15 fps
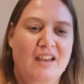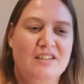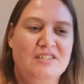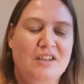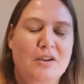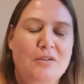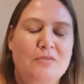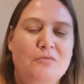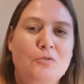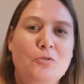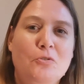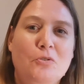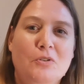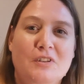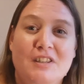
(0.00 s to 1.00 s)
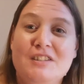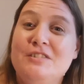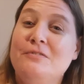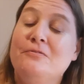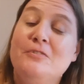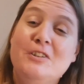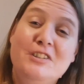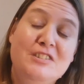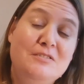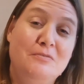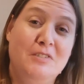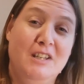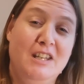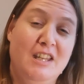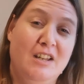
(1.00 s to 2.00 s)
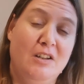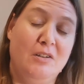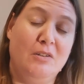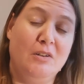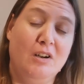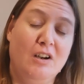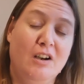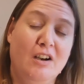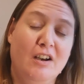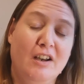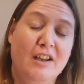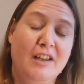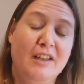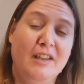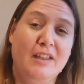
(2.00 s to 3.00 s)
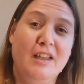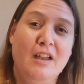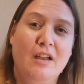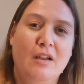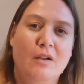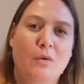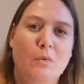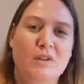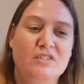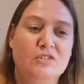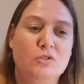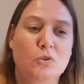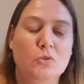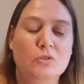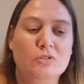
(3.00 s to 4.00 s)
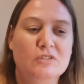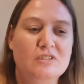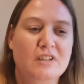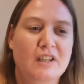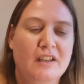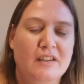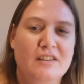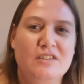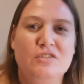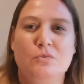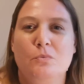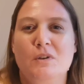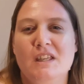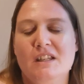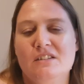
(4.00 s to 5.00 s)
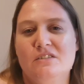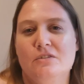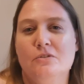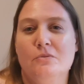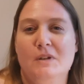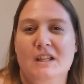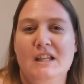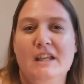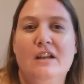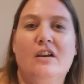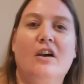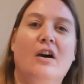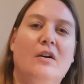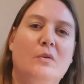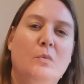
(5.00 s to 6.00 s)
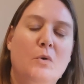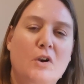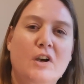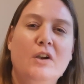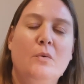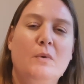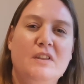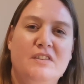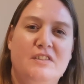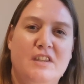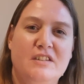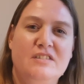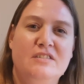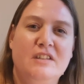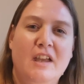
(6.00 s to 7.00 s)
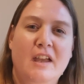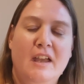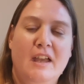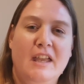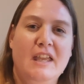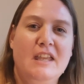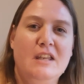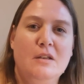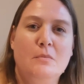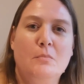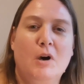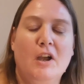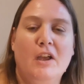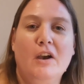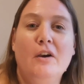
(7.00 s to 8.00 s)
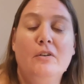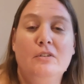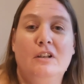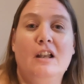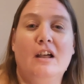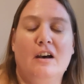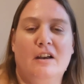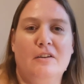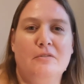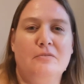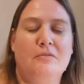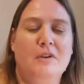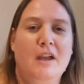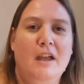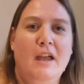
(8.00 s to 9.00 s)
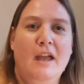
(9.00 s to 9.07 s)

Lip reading: So for this first video, I was called this week to really work with this in my own life.